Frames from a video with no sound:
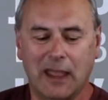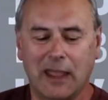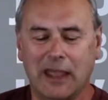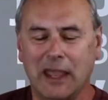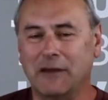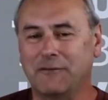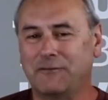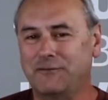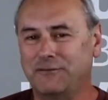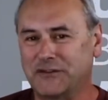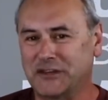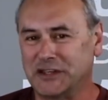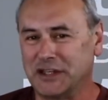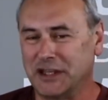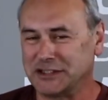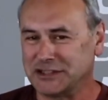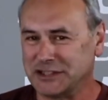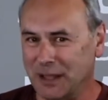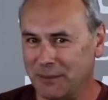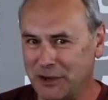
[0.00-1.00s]
If
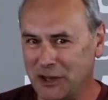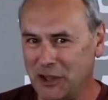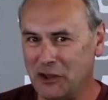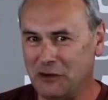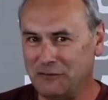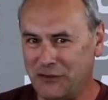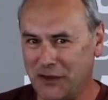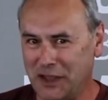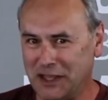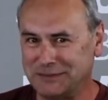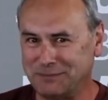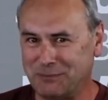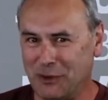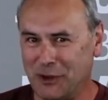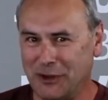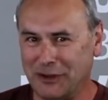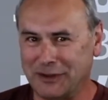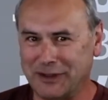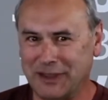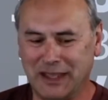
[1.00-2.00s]
somebody on
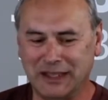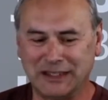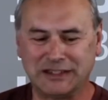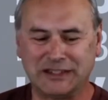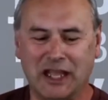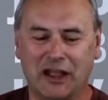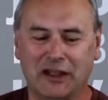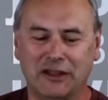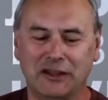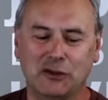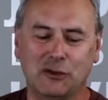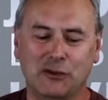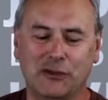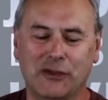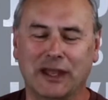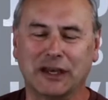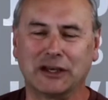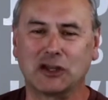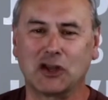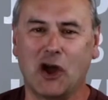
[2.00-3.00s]
Facebook is telling you
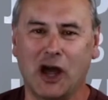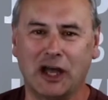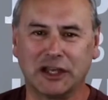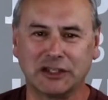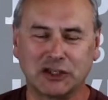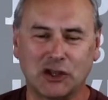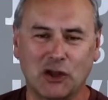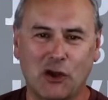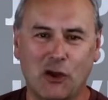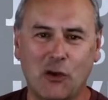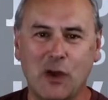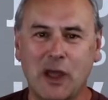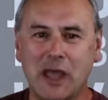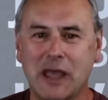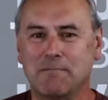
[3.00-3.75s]
that Costco,